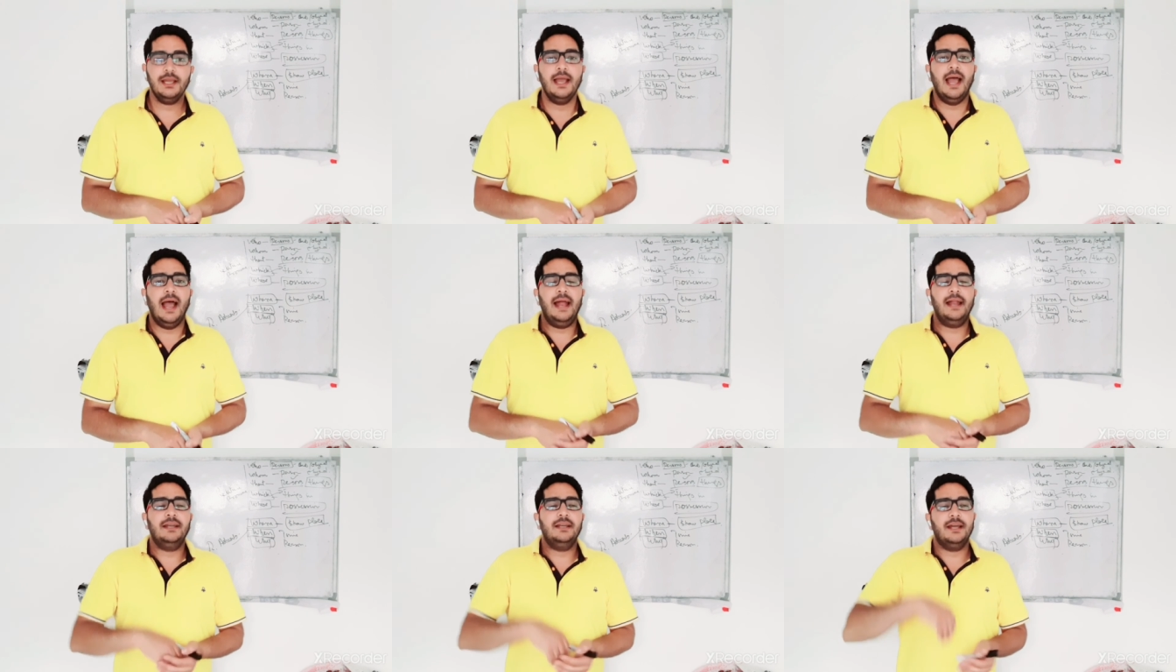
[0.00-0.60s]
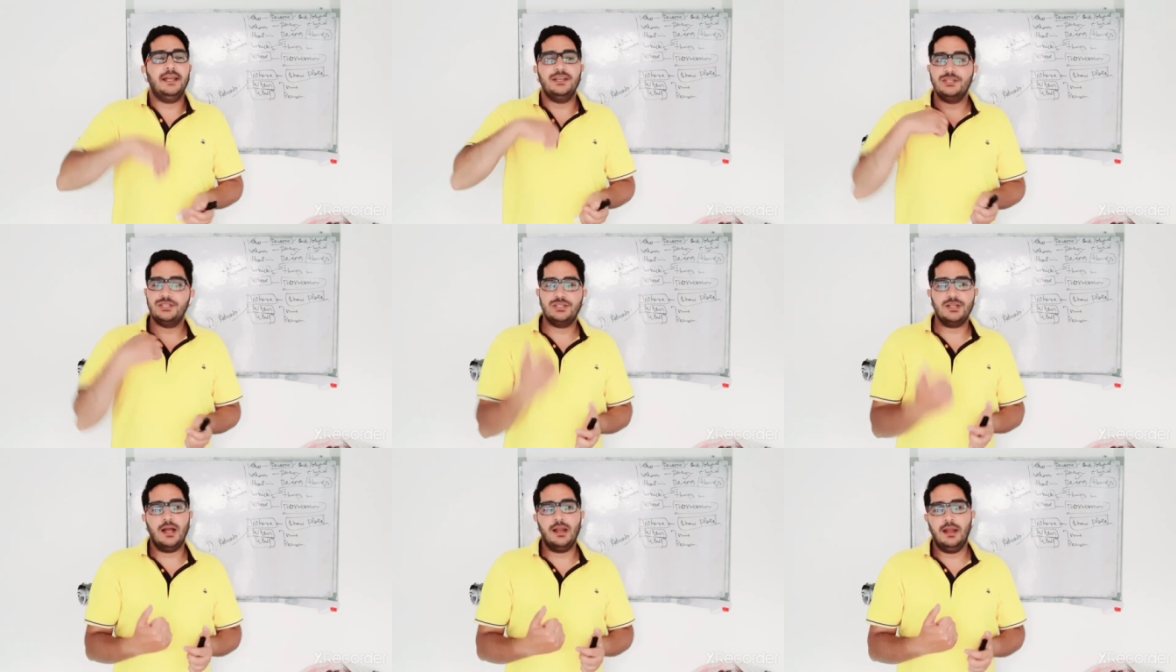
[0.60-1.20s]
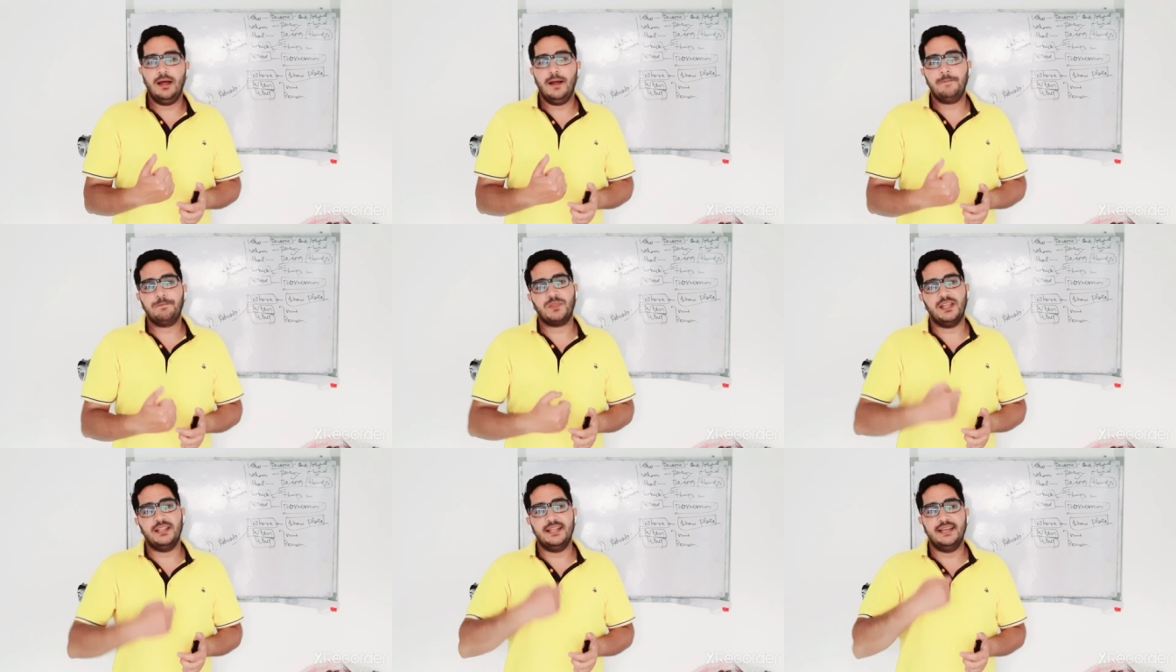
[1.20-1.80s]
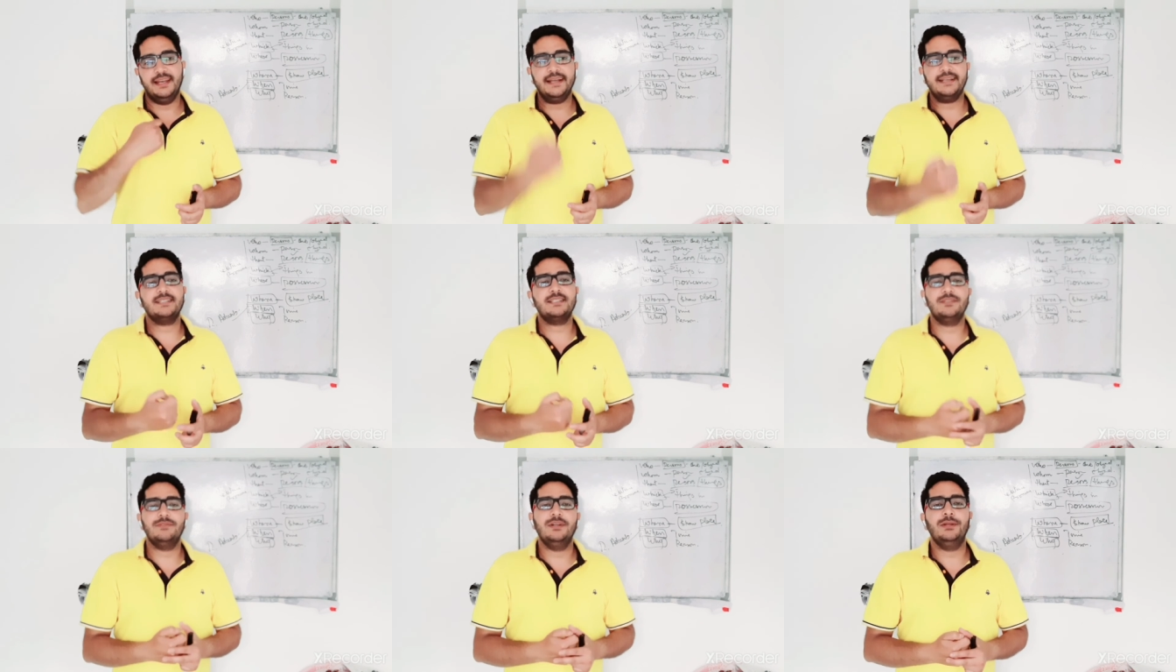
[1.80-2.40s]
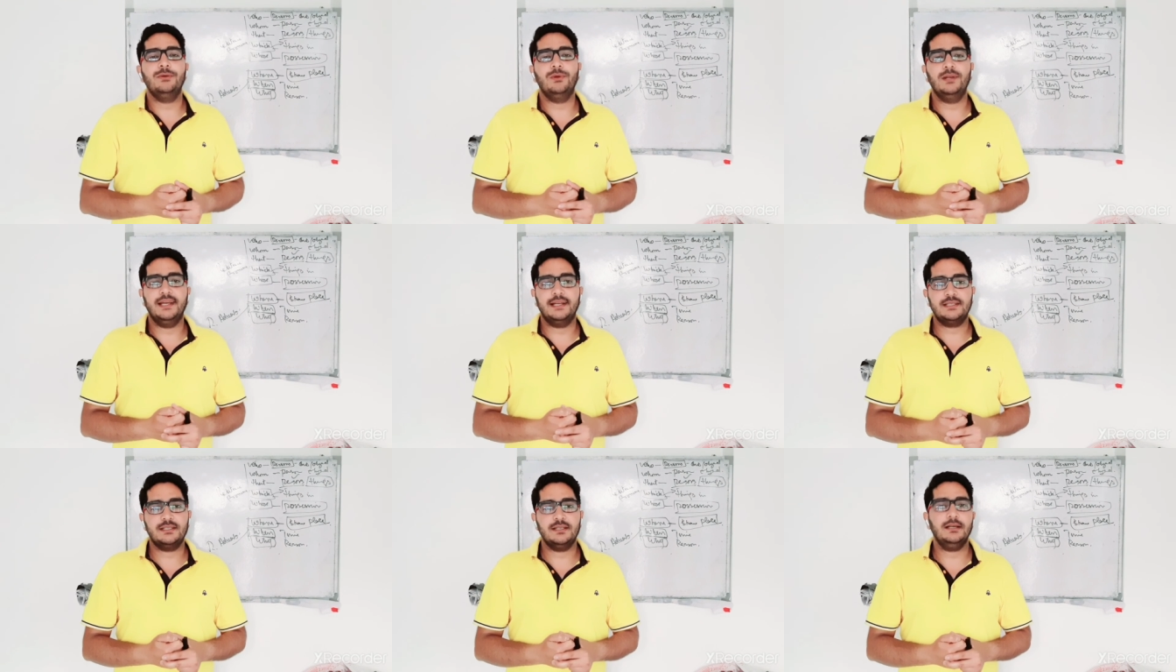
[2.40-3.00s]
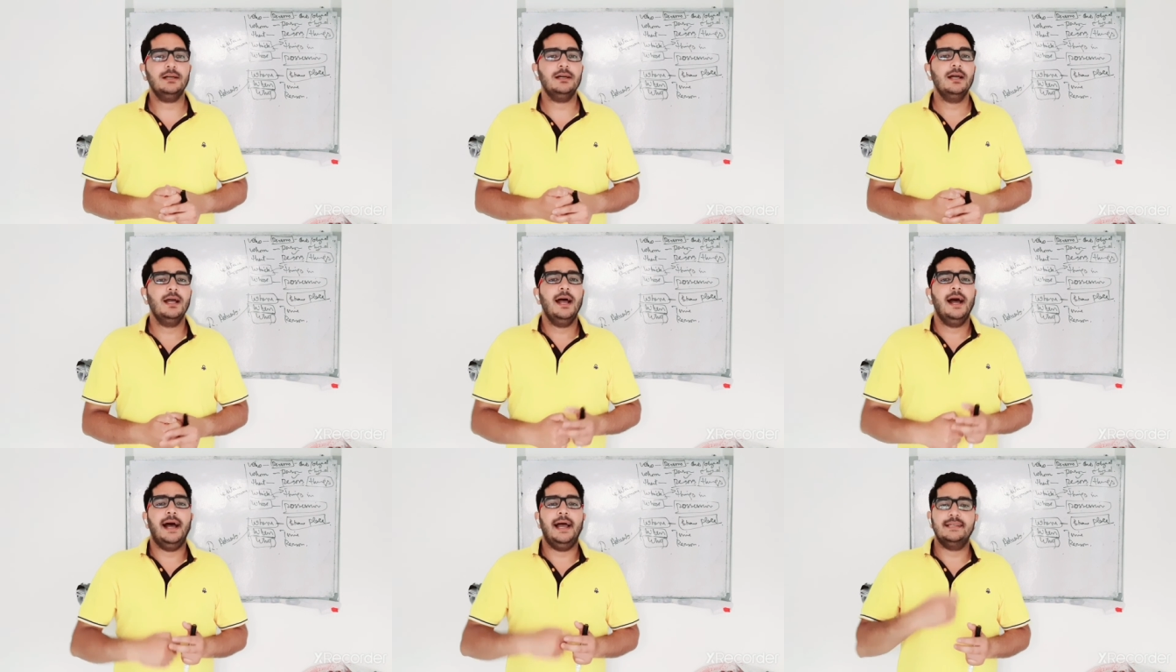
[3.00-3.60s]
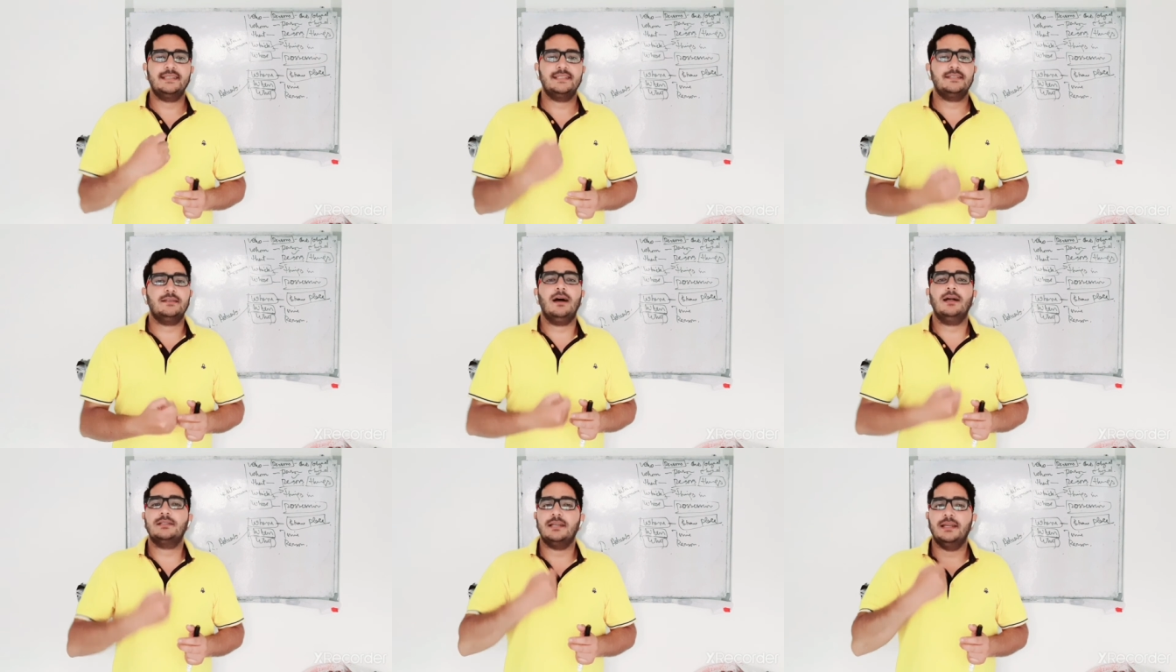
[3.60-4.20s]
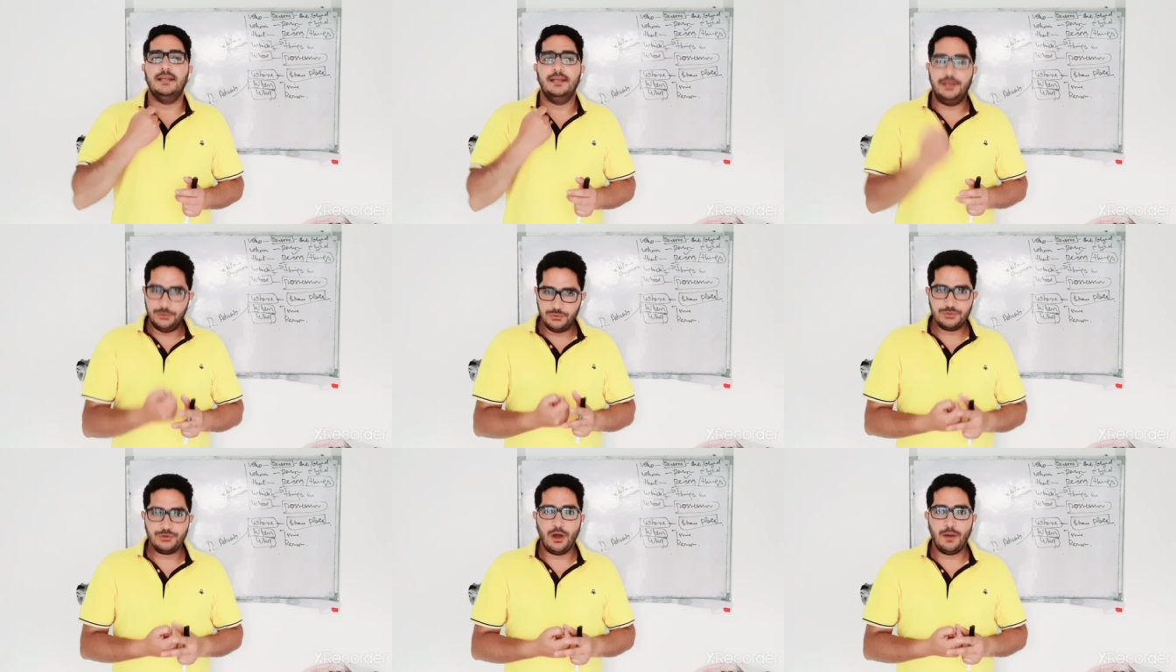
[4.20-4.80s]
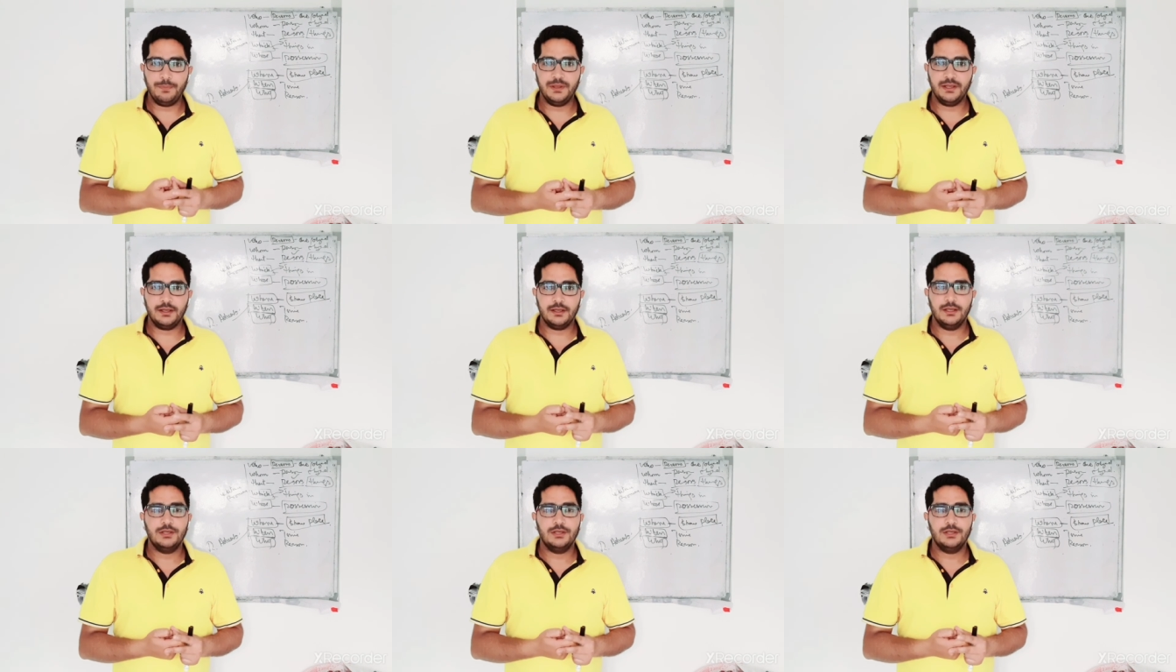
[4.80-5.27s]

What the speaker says: And inshallah, in the next video lecture, I'll start a new topic.